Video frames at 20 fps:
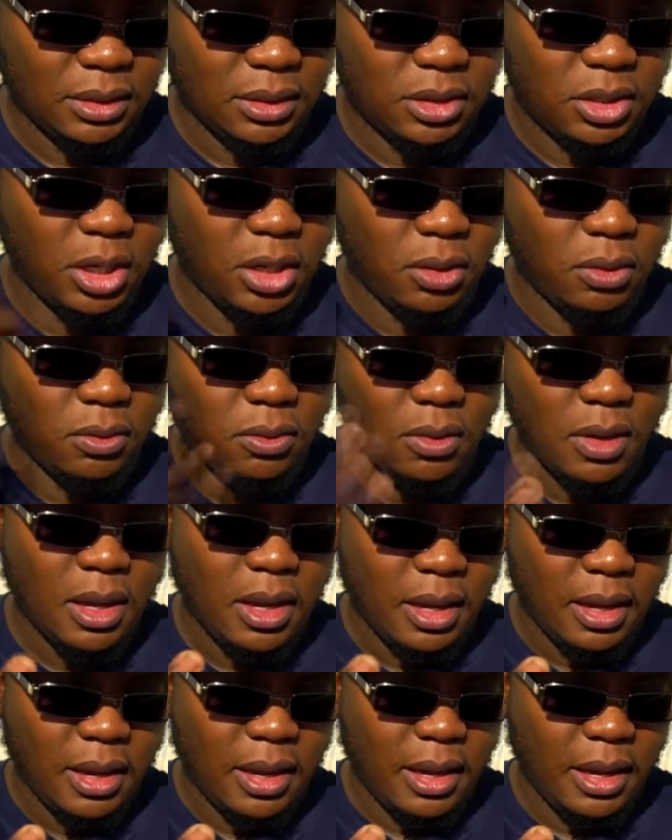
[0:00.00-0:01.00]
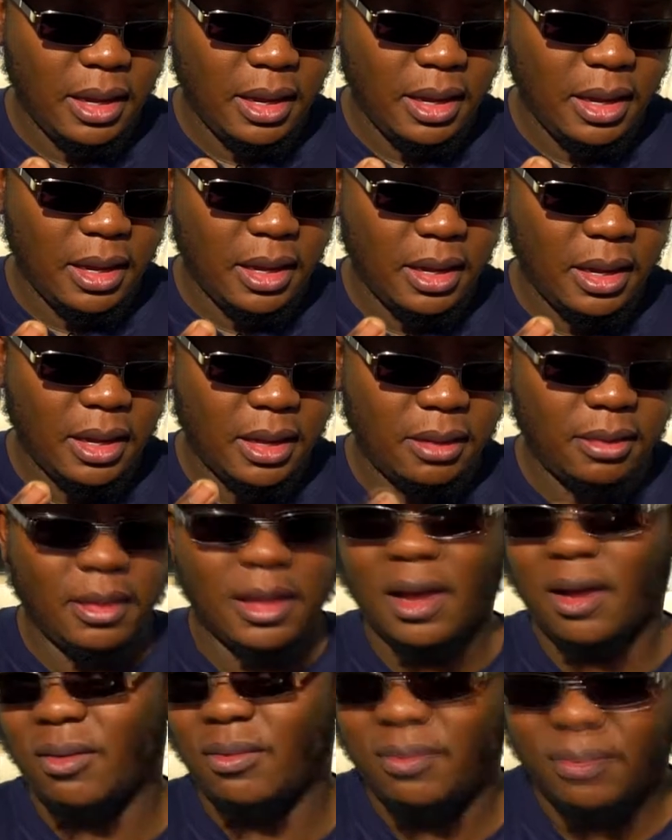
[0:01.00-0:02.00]
two, and
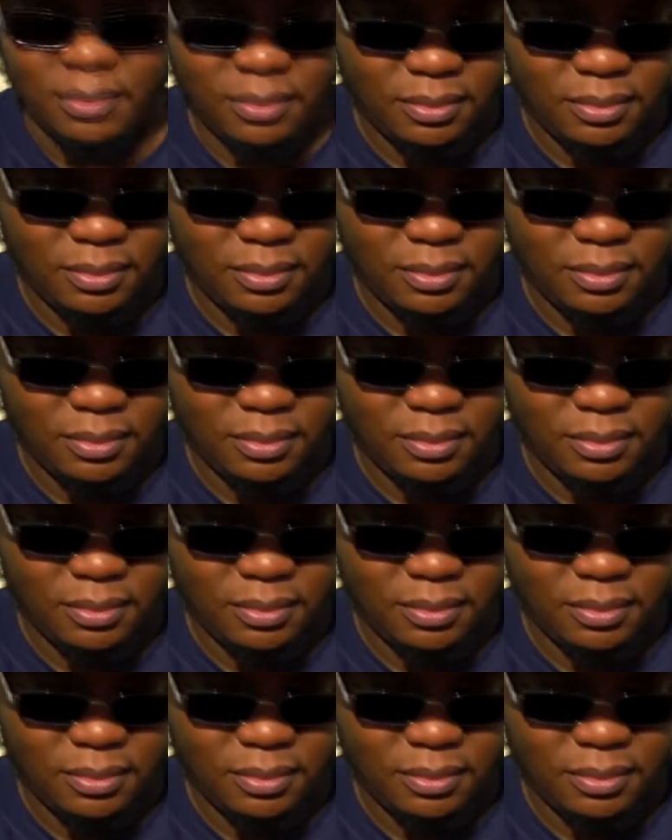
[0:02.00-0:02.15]
no.